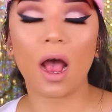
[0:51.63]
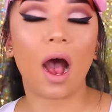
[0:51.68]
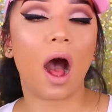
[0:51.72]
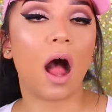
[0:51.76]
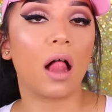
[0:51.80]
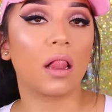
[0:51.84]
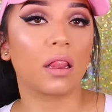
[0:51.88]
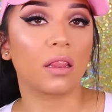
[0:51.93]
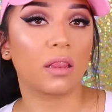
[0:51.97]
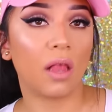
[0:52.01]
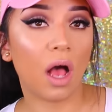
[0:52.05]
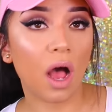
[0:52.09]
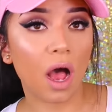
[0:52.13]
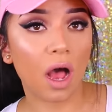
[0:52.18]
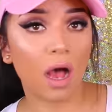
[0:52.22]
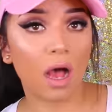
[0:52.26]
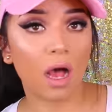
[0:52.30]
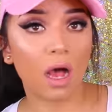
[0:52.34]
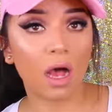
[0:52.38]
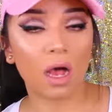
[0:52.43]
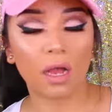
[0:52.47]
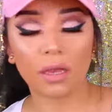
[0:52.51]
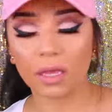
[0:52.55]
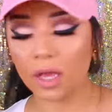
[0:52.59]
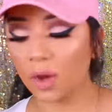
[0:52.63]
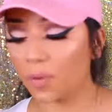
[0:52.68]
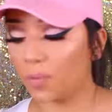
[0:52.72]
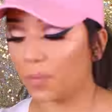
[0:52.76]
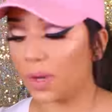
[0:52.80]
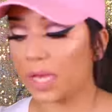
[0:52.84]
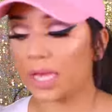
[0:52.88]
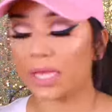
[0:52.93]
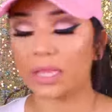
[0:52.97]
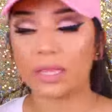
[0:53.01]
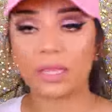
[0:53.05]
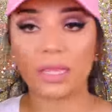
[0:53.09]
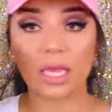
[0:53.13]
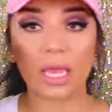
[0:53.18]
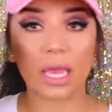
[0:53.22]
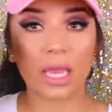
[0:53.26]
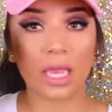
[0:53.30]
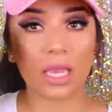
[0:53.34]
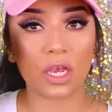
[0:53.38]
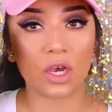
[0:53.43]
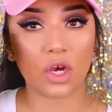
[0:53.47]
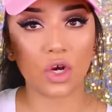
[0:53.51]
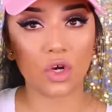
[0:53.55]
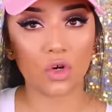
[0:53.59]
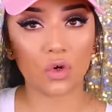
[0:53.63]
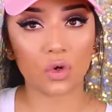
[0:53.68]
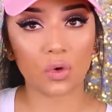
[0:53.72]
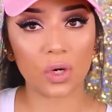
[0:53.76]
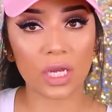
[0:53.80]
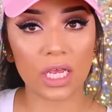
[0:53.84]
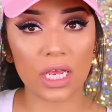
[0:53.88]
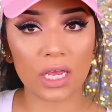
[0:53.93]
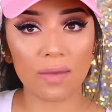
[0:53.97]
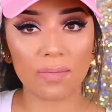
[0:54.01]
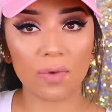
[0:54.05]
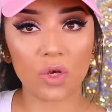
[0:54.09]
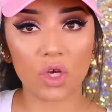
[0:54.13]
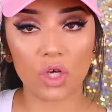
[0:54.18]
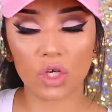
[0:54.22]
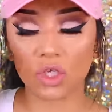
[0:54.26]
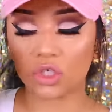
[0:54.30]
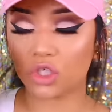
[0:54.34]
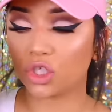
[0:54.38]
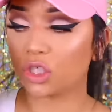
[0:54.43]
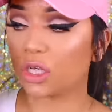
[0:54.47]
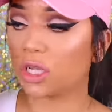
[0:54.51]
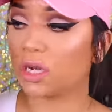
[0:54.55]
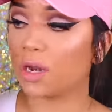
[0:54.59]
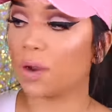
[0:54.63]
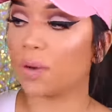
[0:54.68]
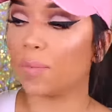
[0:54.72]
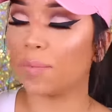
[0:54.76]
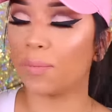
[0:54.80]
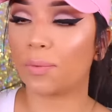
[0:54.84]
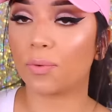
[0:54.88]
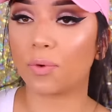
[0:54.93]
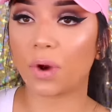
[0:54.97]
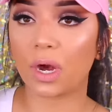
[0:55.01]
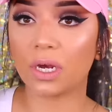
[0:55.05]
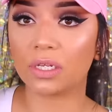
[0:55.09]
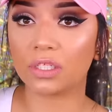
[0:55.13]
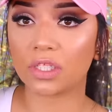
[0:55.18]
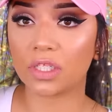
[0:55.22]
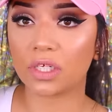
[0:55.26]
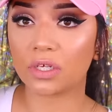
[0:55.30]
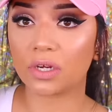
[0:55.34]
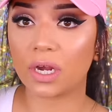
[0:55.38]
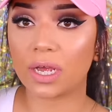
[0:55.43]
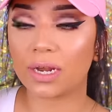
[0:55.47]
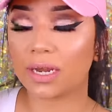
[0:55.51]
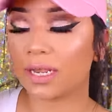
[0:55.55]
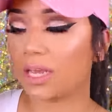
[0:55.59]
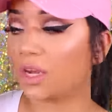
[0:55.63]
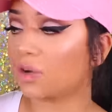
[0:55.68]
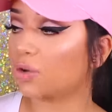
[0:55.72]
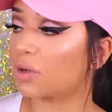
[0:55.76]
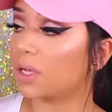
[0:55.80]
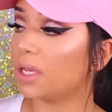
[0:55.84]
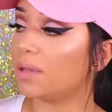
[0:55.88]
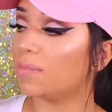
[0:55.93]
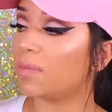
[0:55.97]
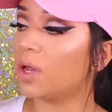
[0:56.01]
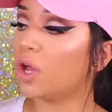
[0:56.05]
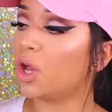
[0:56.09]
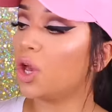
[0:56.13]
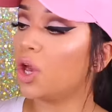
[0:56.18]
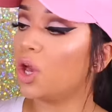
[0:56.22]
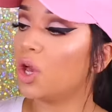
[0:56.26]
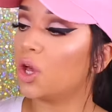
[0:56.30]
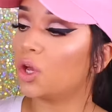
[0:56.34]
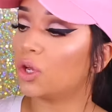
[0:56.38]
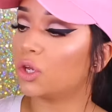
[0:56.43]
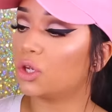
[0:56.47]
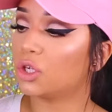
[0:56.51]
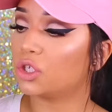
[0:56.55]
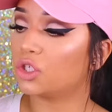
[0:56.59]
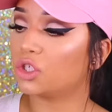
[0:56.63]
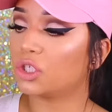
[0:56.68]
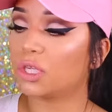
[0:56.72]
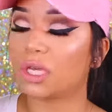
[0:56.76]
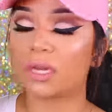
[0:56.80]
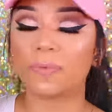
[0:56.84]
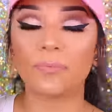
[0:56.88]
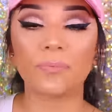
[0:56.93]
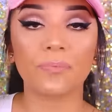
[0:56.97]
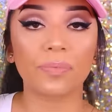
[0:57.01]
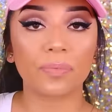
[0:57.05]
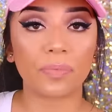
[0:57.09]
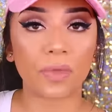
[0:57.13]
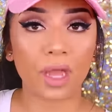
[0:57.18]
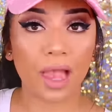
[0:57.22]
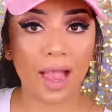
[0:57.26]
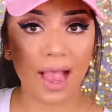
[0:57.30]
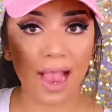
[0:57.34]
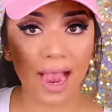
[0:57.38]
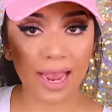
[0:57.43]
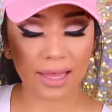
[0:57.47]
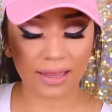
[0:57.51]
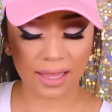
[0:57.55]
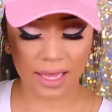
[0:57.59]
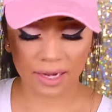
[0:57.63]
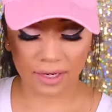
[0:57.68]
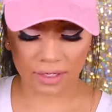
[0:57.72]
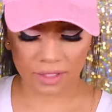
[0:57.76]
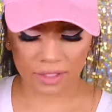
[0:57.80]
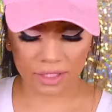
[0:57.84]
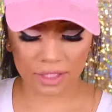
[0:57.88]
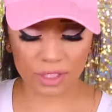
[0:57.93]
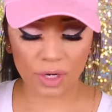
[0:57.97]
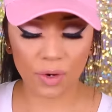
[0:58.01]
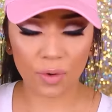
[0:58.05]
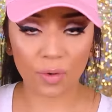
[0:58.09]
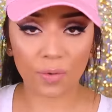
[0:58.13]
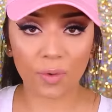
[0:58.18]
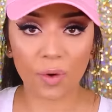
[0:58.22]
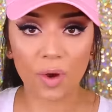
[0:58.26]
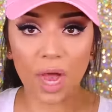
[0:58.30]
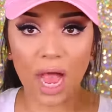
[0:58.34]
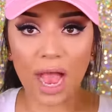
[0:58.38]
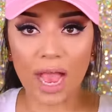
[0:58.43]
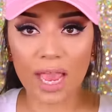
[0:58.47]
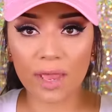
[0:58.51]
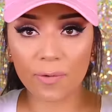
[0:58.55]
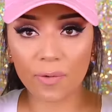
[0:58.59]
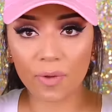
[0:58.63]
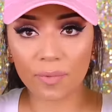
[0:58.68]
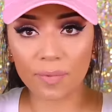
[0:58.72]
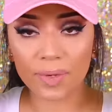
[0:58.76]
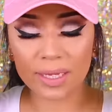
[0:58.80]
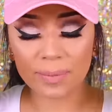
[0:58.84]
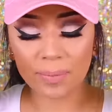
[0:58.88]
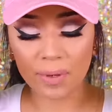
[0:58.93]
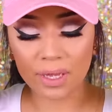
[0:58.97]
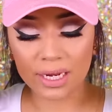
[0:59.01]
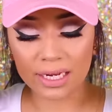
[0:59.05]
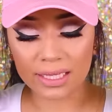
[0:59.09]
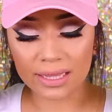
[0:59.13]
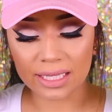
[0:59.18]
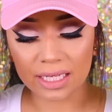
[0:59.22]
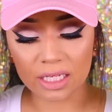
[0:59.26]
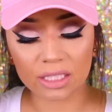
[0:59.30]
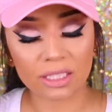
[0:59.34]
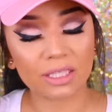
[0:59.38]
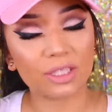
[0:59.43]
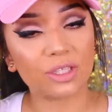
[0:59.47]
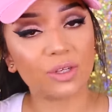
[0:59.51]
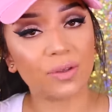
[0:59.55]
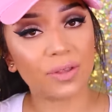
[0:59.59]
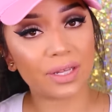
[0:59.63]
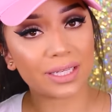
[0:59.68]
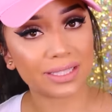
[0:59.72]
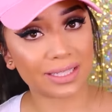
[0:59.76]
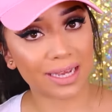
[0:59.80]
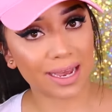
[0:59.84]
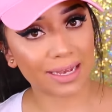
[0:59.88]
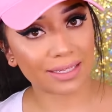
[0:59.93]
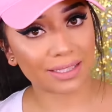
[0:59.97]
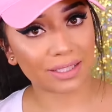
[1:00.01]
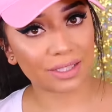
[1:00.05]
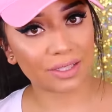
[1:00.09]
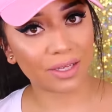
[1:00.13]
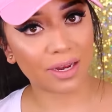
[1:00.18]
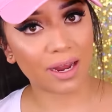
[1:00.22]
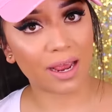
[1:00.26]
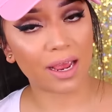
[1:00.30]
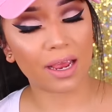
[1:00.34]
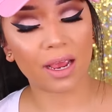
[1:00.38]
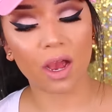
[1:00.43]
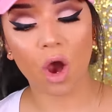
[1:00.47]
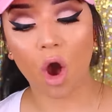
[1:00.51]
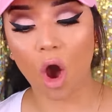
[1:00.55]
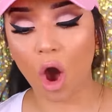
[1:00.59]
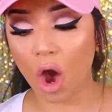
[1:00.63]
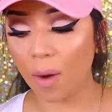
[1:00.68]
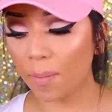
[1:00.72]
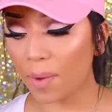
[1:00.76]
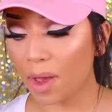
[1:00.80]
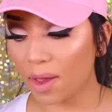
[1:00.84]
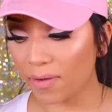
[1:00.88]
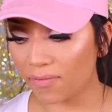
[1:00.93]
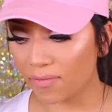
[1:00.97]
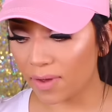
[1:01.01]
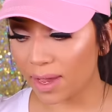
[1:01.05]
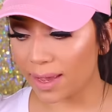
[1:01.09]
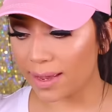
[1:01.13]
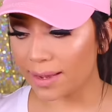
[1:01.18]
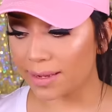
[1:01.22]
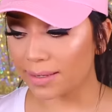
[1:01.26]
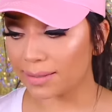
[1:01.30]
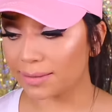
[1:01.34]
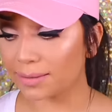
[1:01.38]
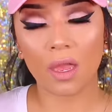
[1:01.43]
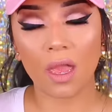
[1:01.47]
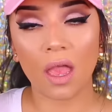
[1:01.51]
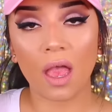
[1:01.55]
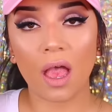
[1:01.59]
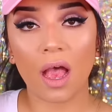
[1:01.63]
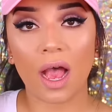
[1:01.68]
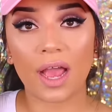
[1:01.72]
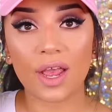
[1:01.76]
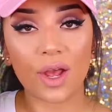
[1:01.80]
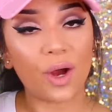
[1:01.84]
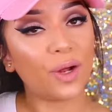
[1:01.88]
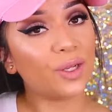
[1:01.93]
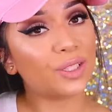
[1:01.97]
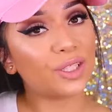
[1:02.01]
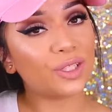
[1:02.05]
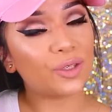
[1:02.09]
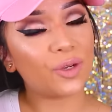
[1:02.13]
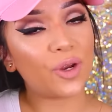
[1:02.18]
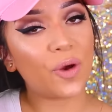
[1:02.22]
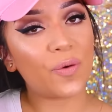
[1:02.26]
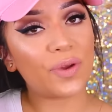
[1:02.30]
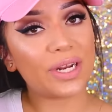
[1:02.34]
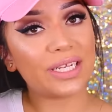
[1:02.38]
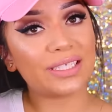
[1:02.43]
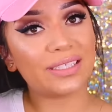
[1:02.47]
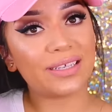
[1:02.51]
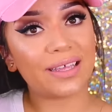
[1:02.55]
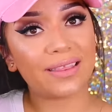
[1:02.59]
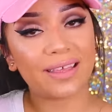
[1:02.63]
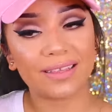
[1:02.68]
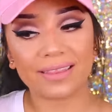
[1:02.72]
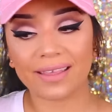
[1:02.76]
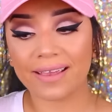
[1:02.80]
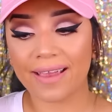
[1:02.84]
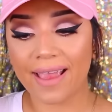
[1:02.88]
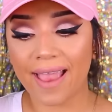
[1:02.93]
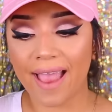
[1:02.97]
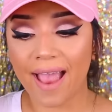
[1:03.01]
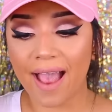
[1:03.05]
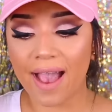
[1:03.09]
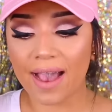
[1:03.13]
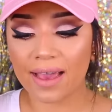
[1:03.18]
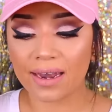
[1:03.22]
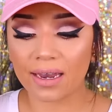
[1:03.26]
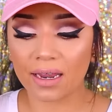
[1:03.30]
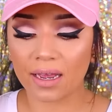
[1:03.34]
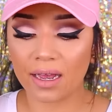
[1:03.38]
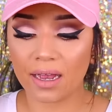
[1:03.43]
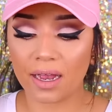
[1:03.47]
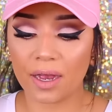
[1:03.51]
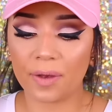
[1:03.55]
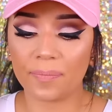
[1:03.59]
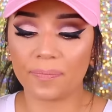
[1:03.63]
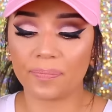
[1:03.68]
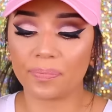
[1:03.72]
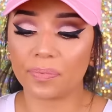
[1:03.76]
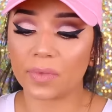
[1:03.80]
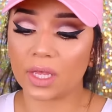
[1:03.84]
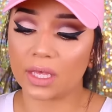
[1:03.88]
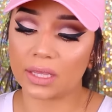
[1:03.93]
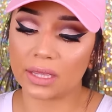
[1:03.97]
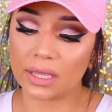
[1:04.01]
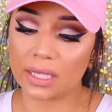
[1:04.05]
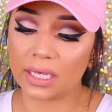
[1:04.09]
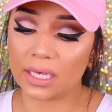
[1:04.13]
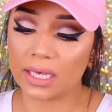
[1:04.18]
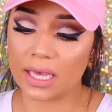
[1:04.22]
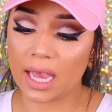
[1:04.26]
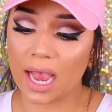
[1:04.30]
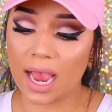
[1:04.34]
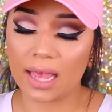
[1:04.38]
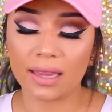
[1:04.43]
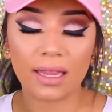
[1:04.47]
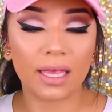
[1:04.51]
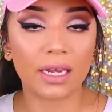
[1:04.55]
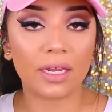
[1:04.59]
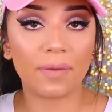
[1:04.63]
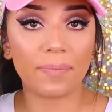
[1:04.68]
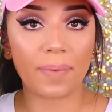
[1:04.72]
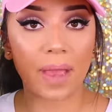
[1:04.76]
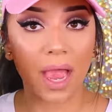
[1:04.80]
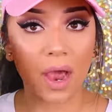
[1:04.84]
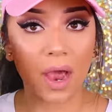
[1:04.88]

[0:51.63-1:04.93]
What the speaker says: along with a cream cushion bronzer and a cream cushion highlighter. So I will be putting these to the test today on my face. I also noticed that they had the highlighting